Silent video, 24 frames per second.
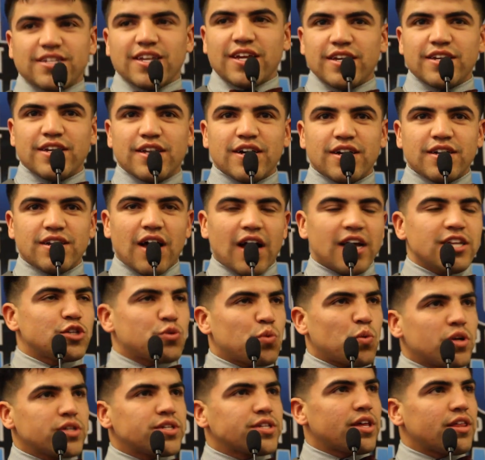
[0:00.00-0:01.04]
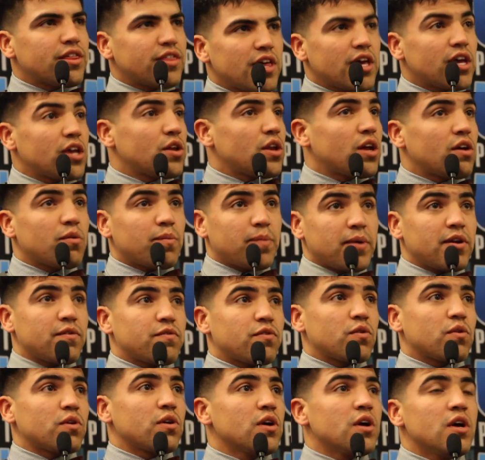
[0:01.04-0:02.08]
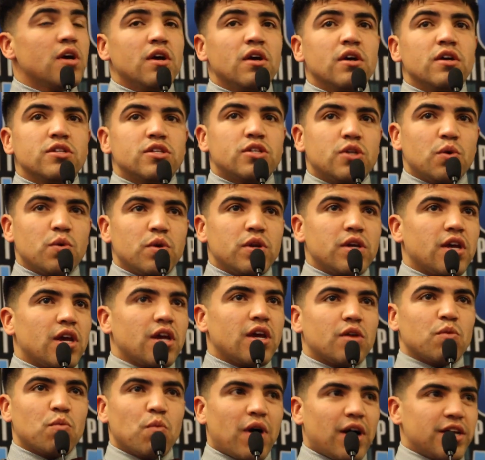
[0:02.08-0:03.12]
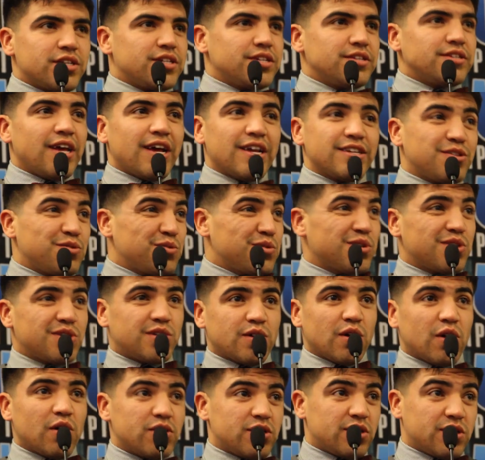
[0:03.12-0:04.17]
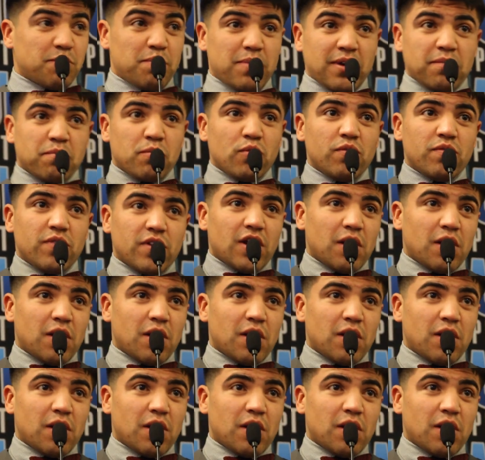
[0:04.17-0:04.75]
said and done, I just want to say thank you to everybody for tuning in, watching Dancing with the Stars, the big movie